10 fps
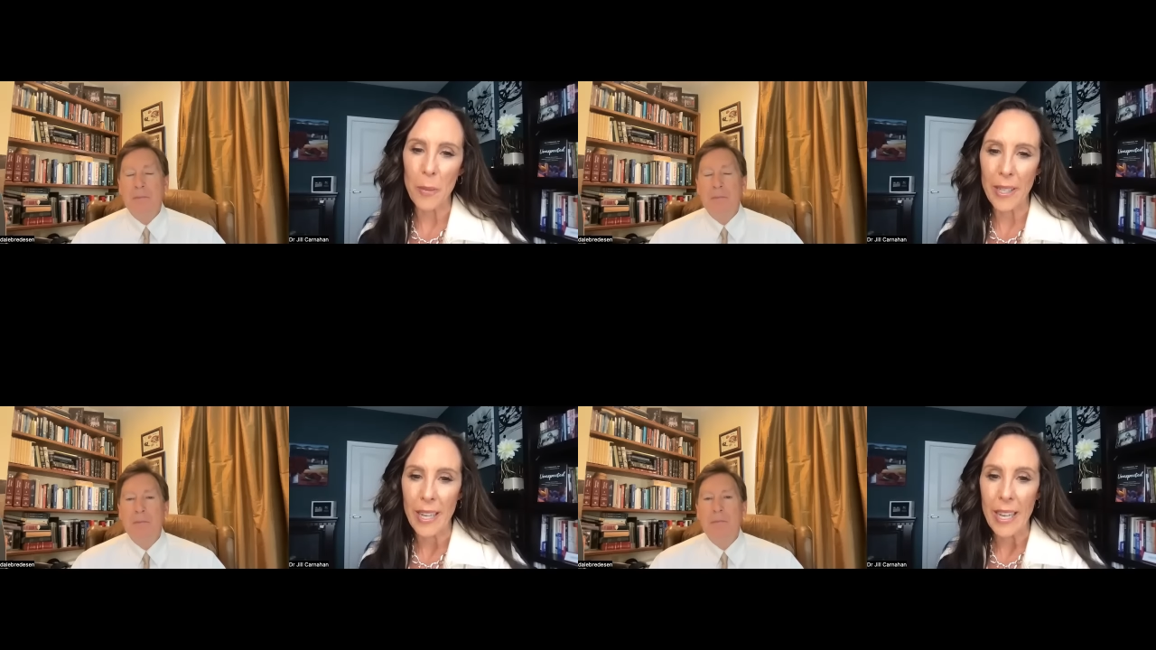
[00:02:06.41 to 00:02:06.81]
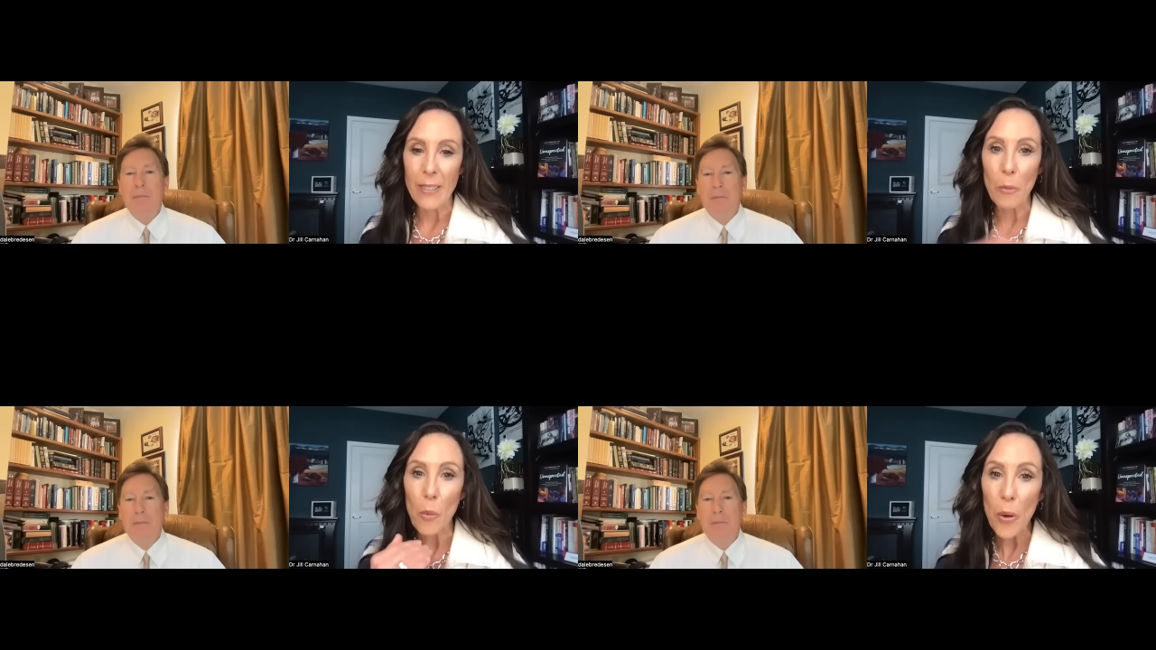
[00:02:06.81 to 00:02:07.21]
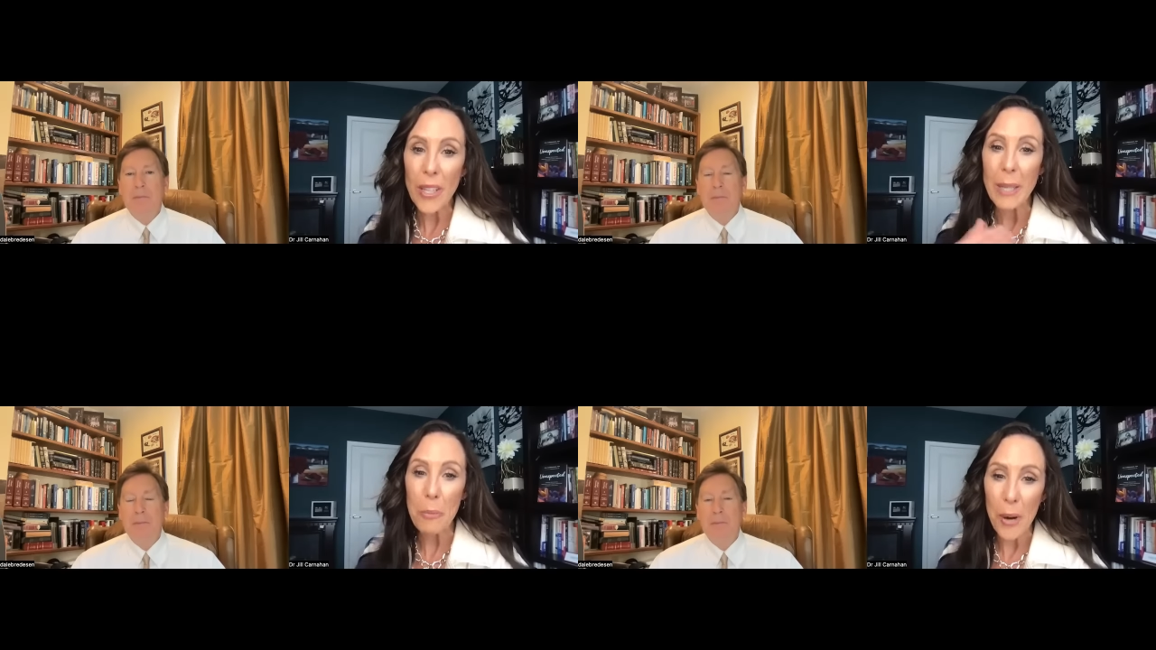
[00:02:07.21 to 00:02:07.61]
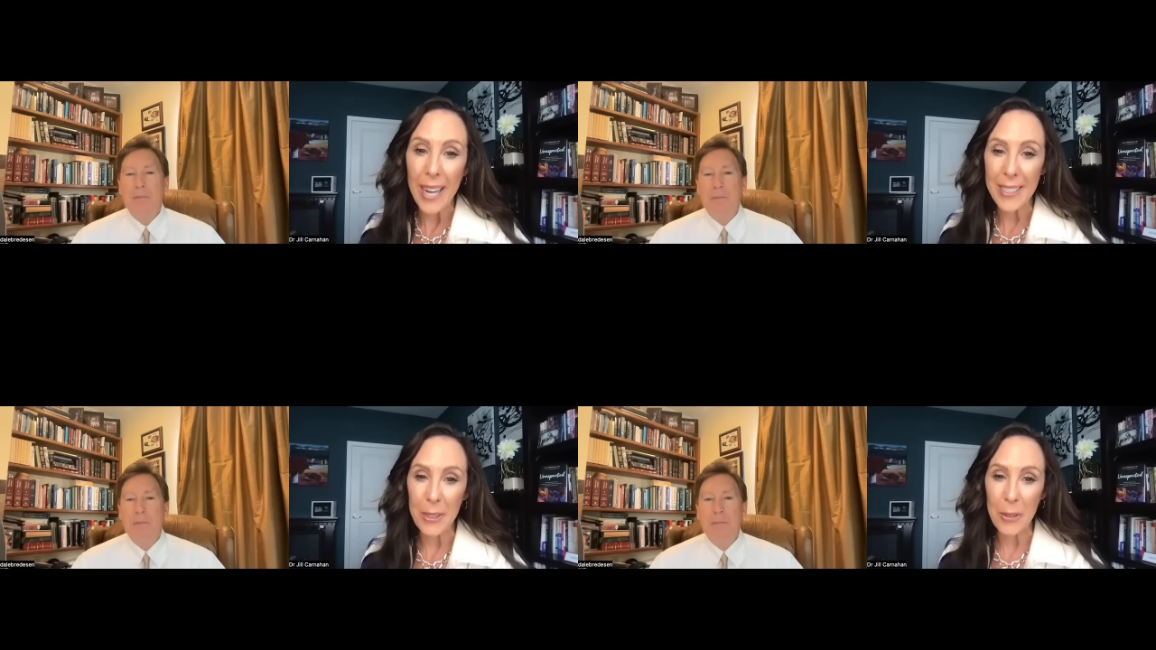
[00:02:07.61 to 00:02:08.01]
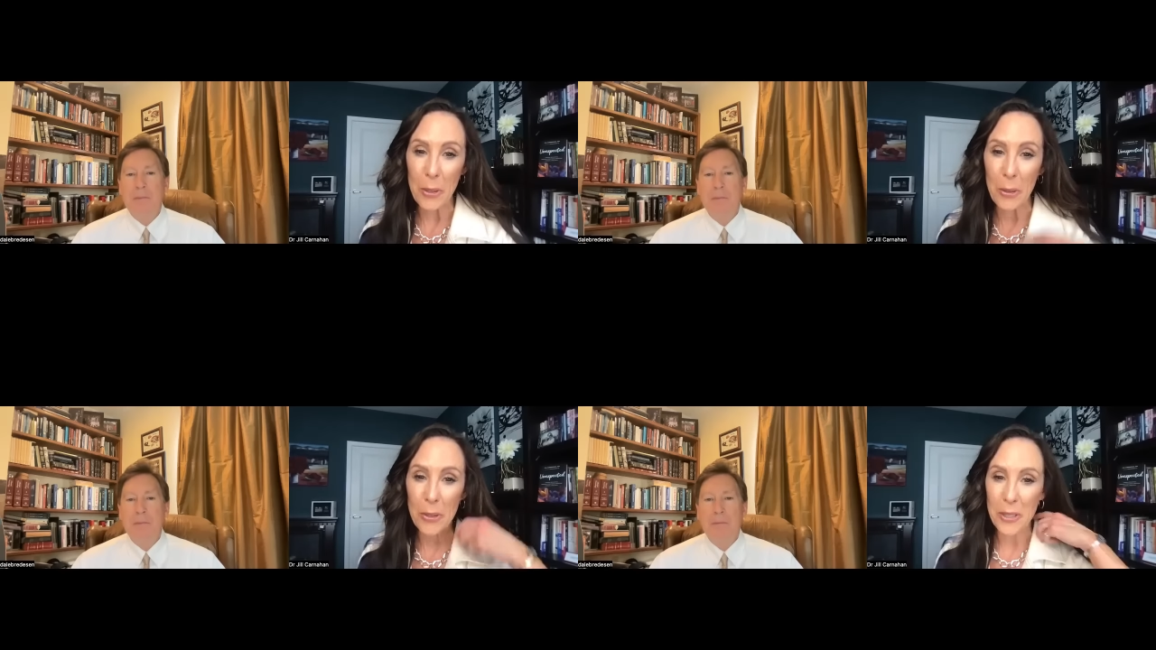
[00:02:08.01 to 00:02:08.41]
Speaker 1: but some really practical
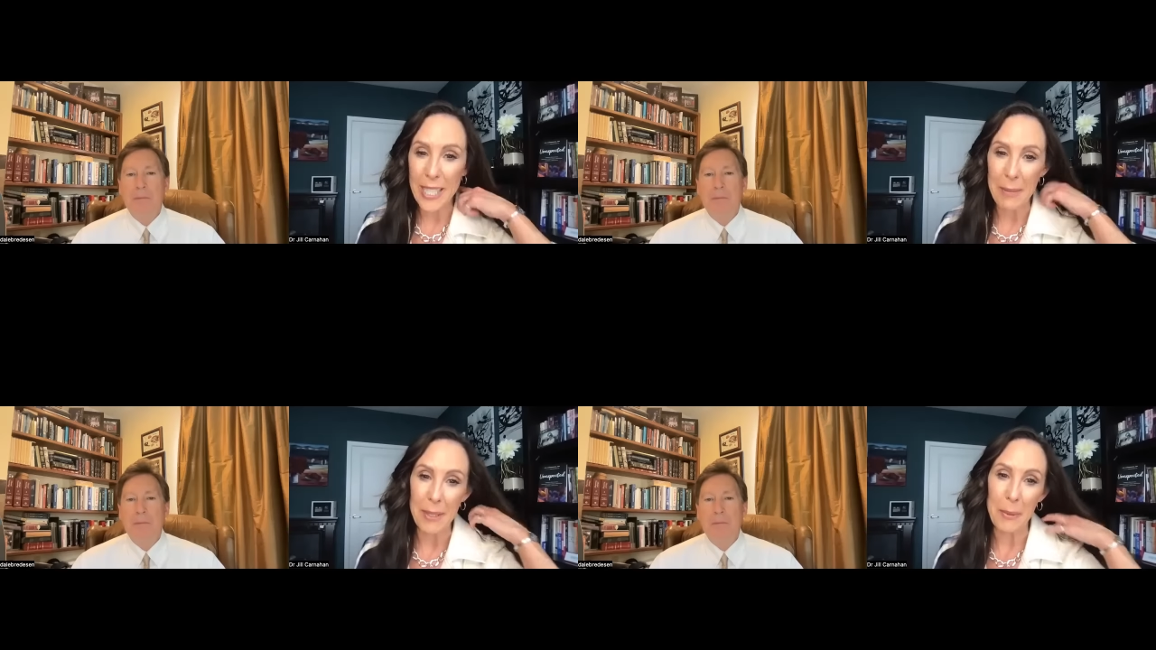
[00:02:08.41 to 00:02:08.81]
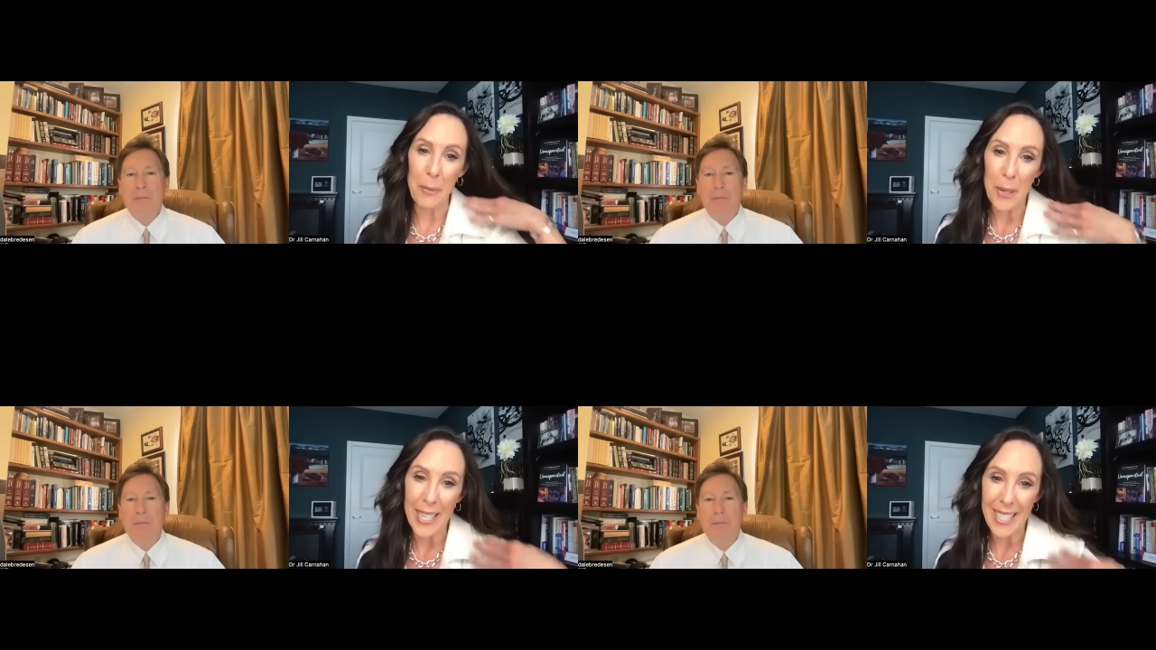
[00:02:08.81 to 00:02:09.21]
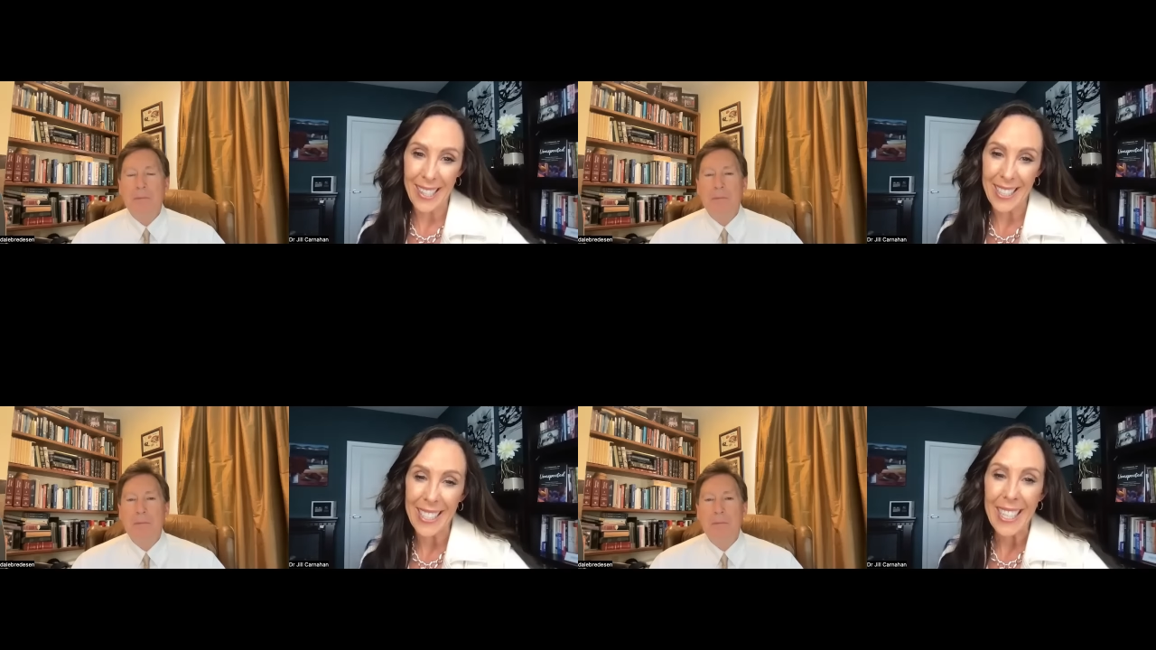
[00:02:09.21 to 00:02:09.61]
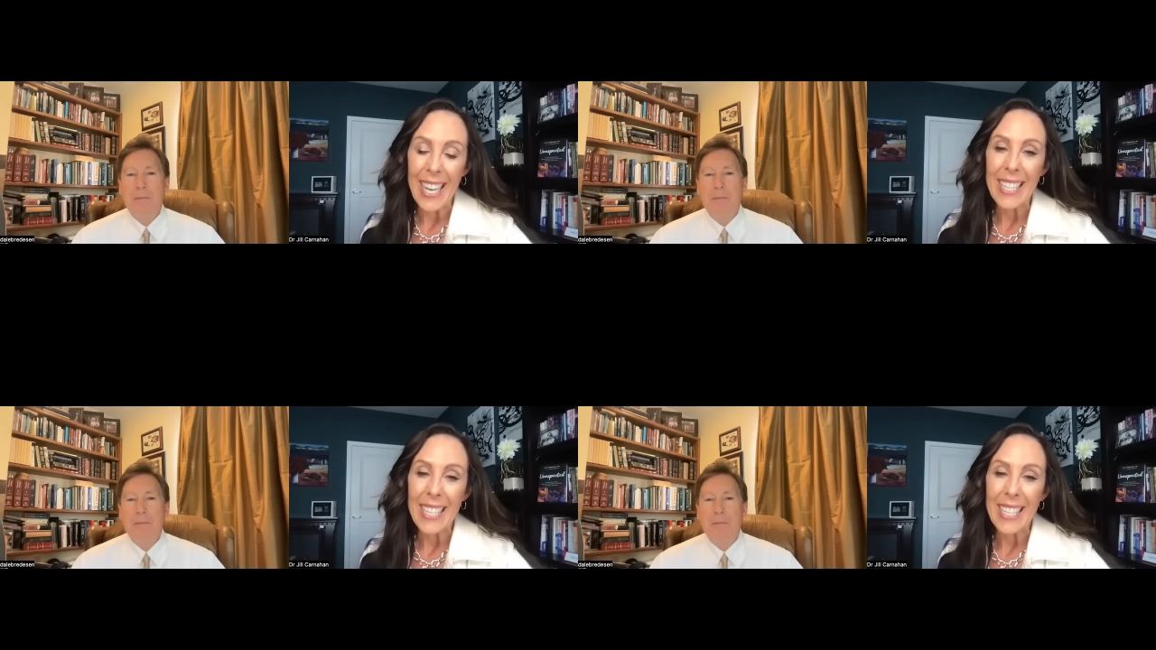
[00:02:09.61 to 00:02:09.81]
tools your team has been working on